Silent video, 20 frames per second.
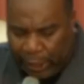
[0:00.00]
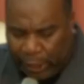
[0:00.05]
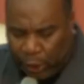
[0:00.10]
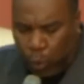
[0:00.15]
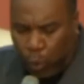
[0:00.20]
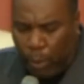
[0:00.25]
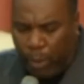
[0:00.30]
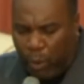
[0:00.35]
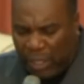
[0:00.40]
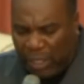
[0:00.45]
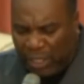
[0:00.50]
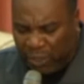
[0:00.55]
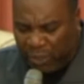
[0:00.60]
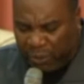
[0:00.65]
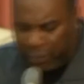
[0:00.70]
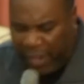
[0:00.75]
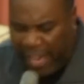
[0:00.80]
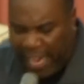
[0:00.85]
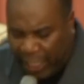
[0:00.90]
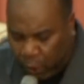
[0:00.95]
this woman was
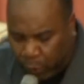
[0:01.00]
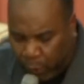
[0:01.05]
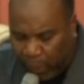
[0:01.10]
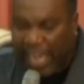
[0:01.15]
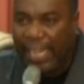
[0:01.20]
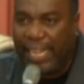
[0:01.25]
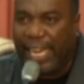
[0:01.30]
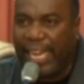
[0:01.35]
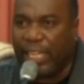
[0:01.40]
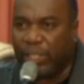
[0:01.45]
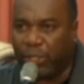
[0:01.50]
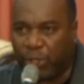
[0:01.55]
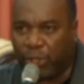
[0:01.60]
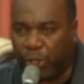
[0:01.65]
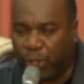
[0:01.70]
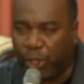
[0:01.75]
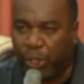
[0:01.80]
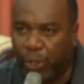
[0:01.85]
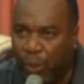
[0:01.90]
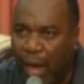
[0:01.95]
faced with an
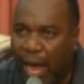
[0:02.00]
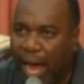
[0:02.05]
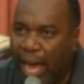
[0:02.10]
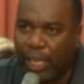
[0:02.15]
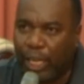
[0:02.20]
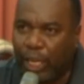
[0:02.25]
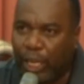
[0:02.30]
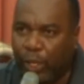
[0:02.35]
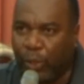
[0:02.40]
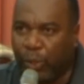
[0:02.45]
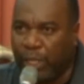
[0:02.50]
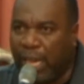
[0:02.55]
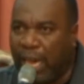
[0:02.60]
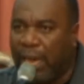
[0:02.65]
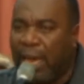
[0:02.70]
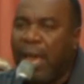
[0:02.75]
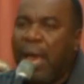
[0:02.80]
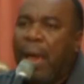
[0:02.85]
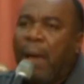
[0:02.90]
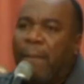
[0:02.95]
issue.
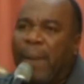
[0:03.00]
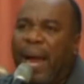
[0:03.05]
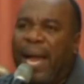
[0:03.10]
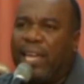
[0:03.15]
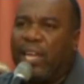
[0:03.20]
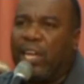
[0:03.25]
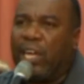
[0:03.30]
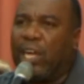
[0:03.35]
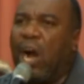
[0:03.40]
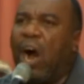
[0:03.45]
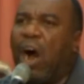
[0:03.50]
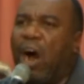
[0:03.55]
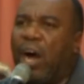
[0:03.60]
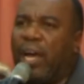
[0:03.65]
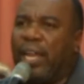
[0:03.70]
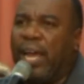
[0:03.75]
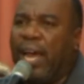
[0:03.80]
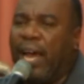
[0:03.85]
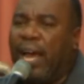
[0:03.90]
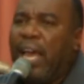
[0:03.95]
Hallelujah. My
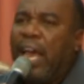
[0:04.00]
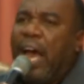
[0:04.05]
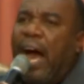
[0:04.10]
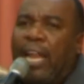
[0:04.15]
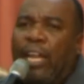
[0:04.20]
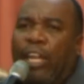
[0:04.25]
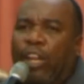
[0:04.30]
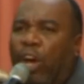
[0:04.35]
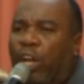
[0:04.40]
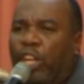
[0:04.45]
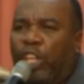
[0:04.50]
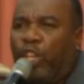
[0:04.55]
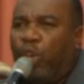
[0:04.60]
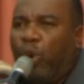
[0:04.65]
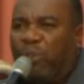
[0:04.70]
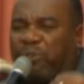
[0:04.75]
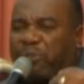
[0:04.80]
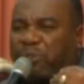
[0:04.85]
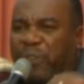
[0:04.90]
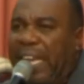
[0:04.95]
God, a lot of you
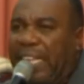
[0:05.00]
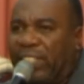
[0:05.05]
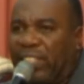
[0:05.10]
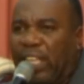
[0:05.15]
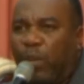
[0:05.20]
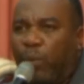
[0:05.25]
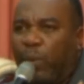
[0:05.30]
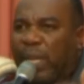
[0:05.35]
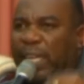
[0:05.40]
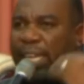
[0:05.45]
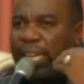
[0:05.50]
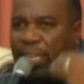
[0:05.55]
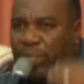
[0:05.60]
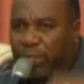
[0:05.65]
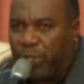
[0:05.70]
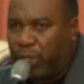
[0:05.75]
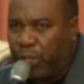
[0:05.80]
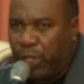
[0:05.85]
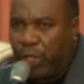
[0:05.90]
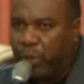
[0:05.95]
are facing with
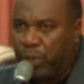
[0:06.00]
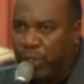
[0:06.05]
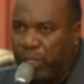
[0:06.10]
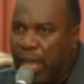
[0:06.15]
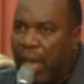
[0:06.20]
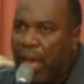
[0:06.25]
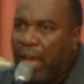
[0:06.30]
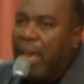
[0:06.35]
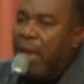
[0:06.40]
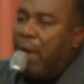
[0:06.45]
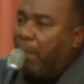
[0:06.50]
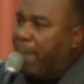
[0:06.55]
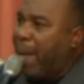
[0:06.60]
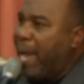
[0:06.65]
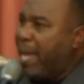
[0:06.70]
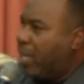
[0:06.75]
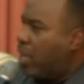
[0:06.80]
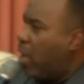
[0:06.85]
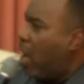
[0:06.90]
issues. My